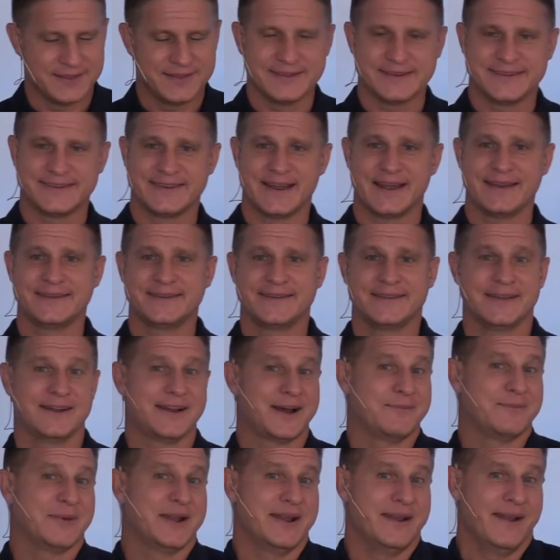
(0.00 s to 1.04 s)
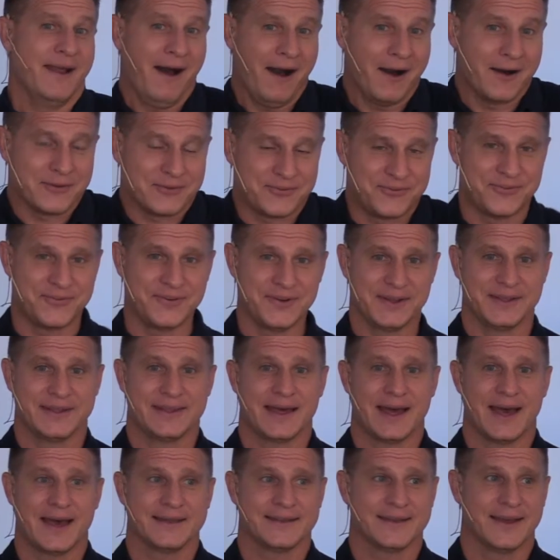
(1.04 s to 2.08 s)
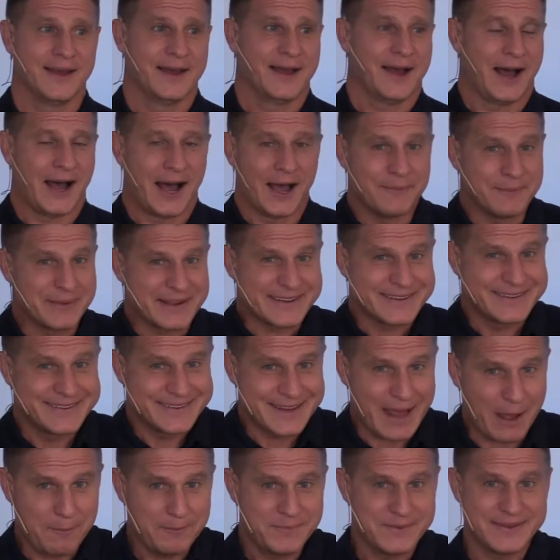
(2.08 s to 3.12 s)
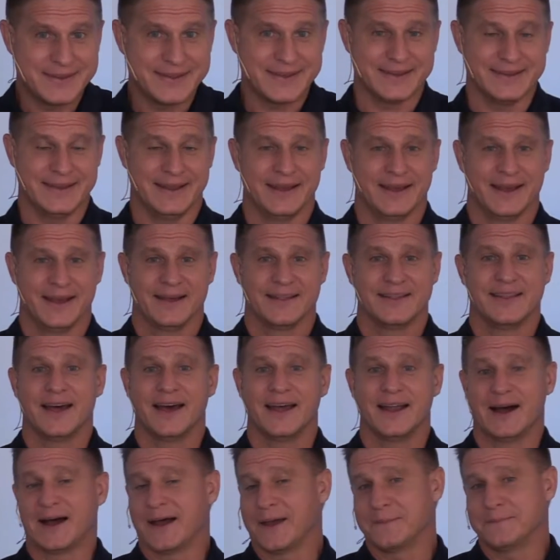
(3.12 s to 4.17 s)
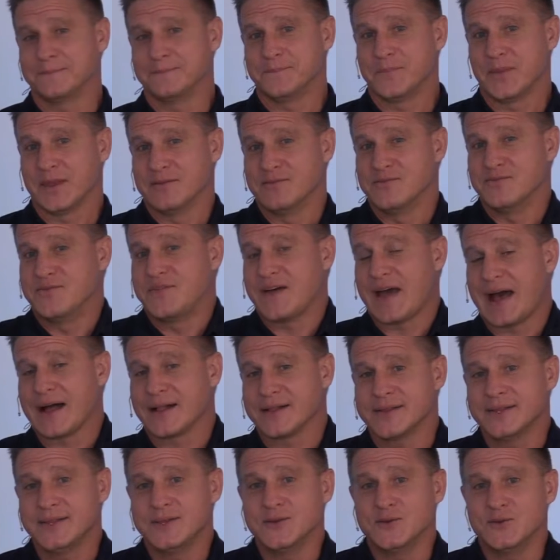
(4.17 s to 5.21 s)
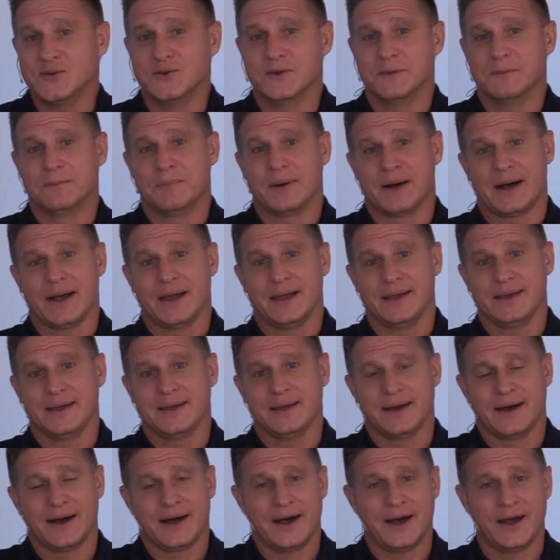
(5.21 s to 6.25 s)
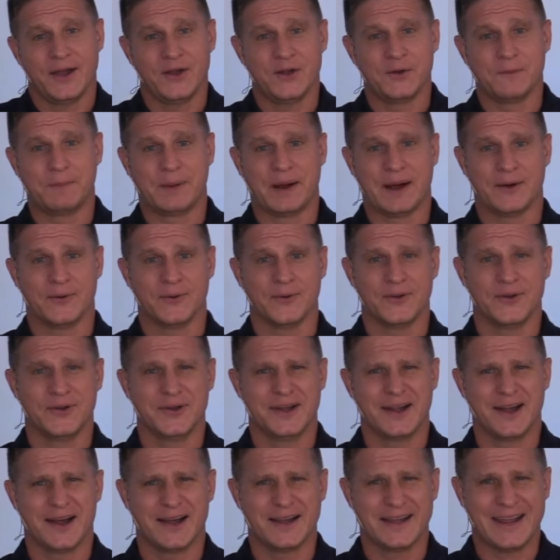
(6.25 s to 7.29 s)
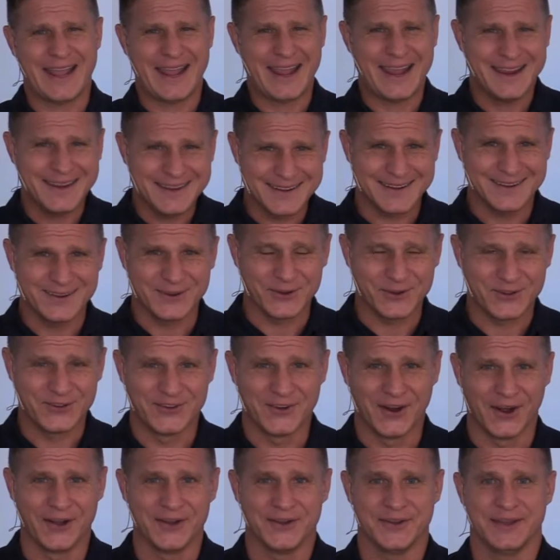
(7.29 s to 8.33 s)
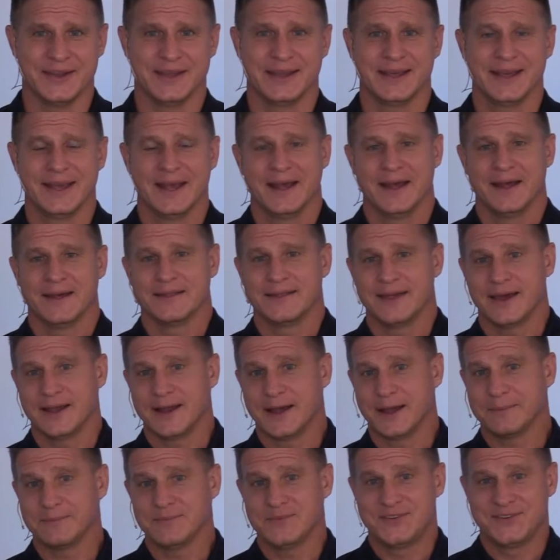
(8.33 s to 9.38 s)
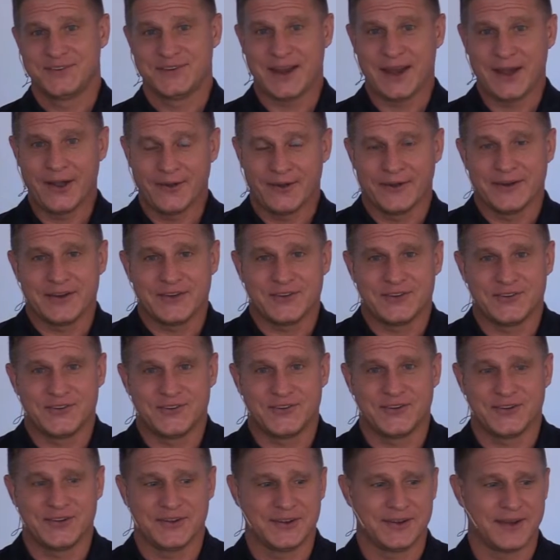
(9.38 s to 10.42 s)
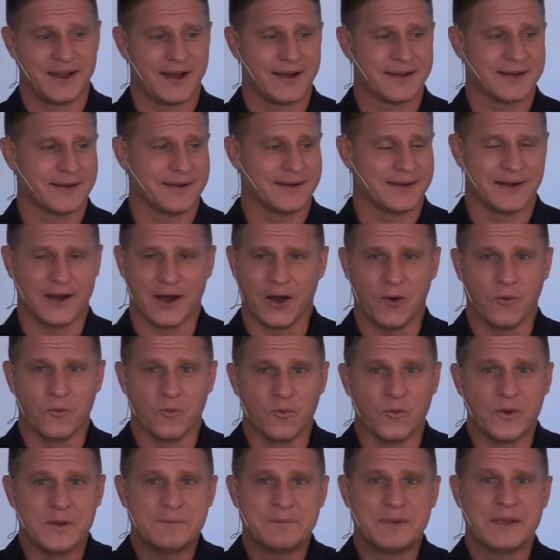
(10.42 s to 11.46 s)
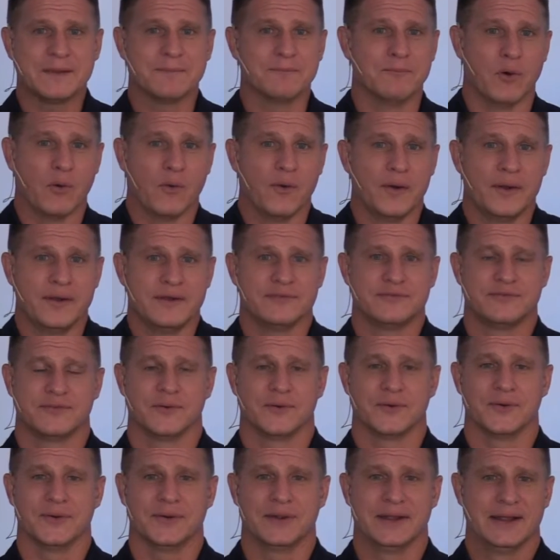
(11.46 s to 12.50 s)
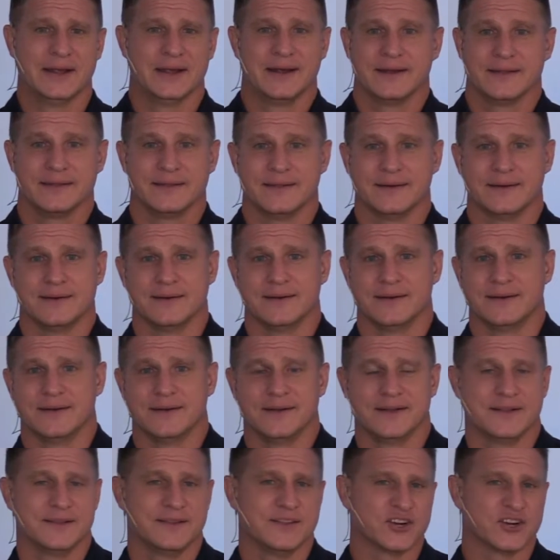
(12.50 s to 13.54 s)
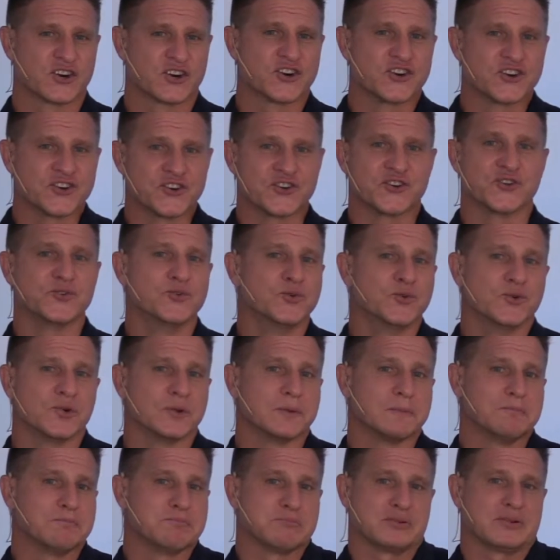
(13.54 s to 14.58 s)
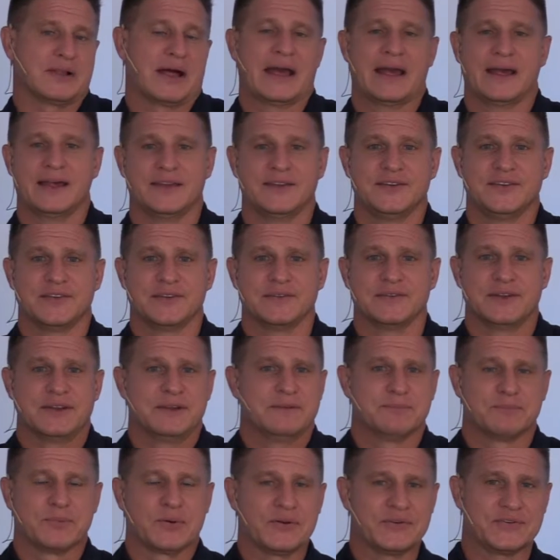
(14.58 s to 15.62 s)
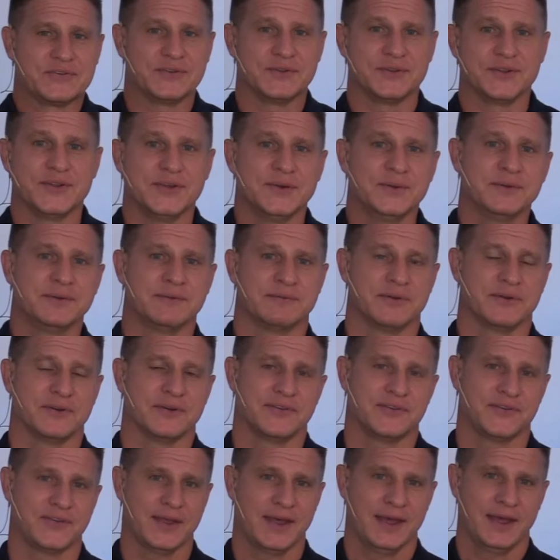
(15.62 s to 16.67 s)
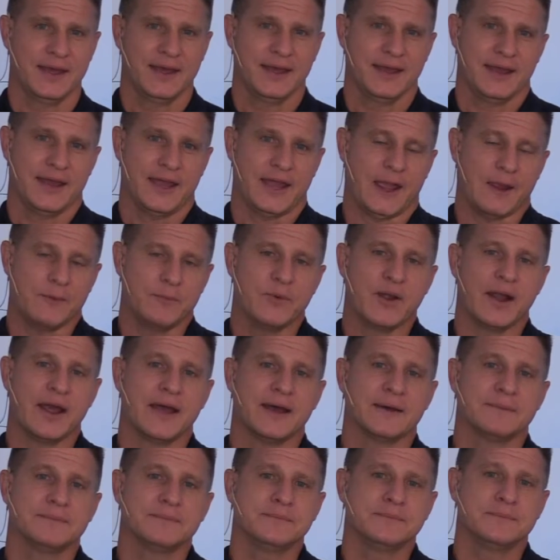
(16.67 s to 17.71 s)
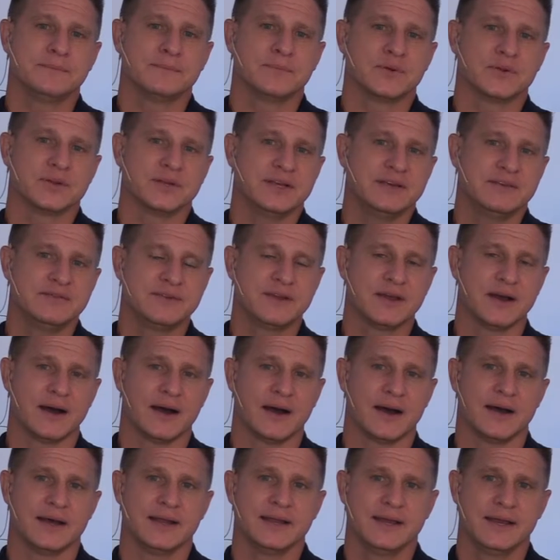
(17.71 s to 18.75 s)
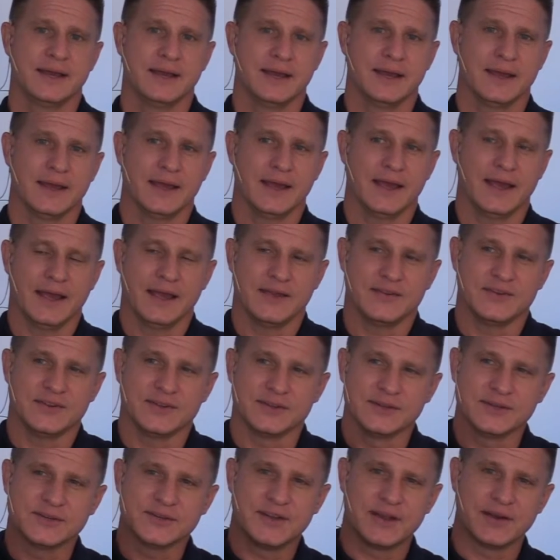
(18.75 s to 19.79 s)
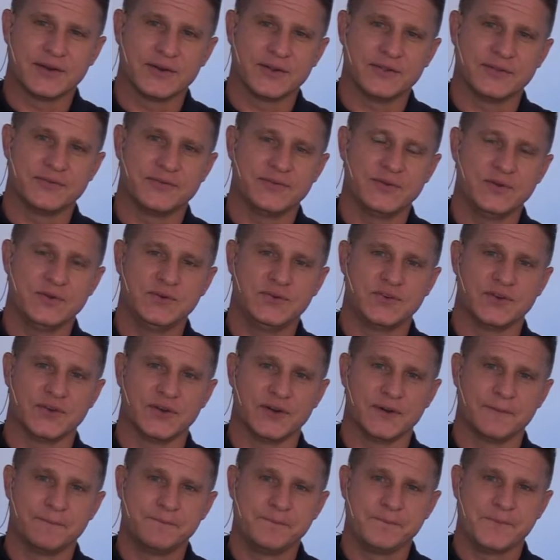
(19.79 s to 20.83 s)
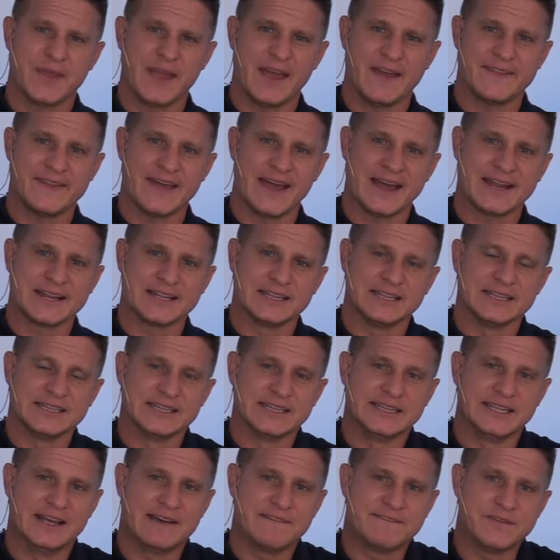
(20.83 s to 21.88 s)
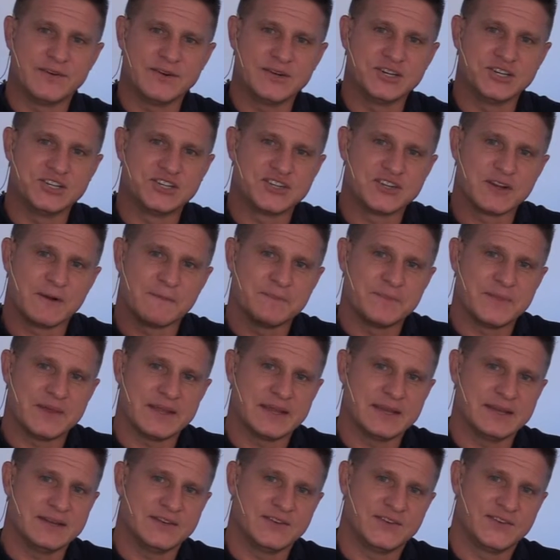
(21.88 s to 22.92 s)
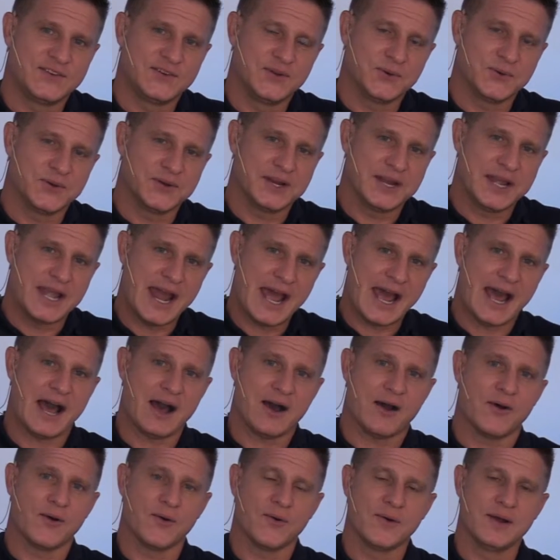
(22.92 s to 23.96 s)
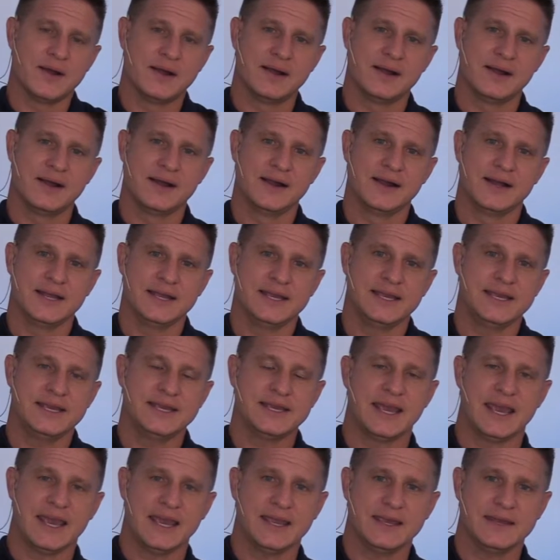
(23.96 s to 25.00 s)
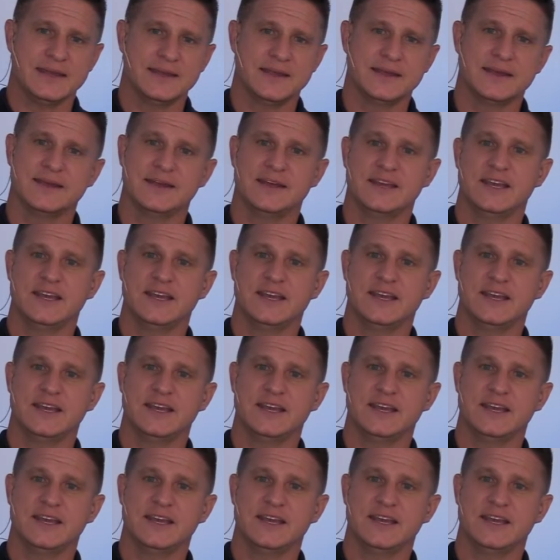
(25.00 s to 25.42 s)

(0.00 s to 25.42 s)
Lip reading: sense that I'm enough, that I'm accepted, that I'm valued by a higher power, not hated or shunned, that I'm cherished, not a whipping boy for the cruel plans of an impersonal universe. Abraham believed God as he looked down to the future, and that levered something in his story. Now he gained